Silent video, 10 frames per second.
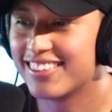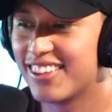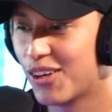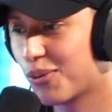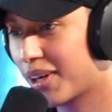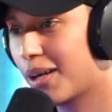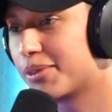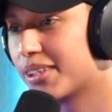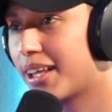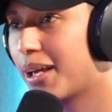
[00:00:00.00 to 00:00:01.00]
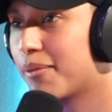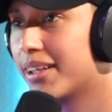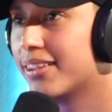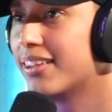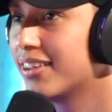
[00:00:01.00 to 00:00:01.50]
you know, went up to them
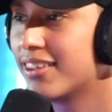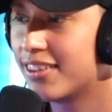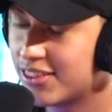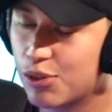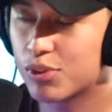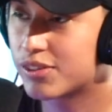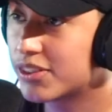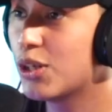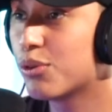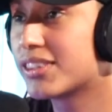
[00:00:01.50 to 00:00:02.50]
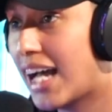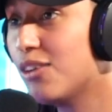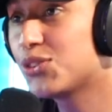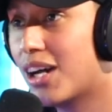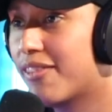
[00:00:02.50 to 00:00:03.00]
and she was she was
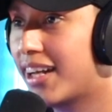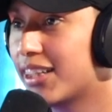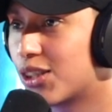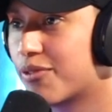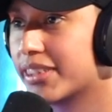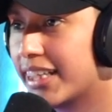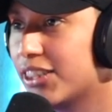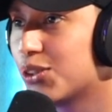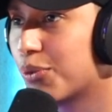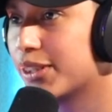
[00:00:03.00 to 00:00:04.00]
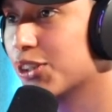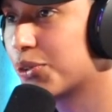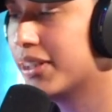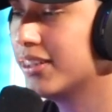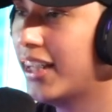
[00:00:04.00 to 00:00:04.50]
down to have a nice conversation with the
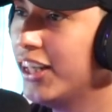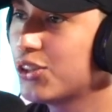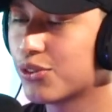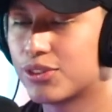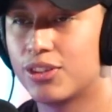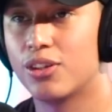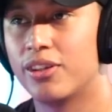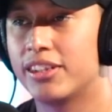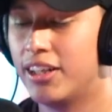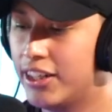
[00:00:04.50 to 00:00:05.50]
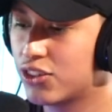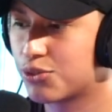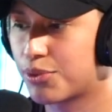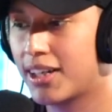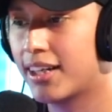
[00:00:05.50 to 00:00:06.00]
three angels, you know, and the
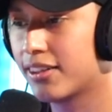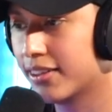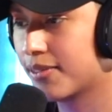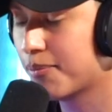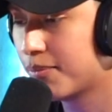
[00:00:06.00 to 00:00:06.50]
angels were like, look,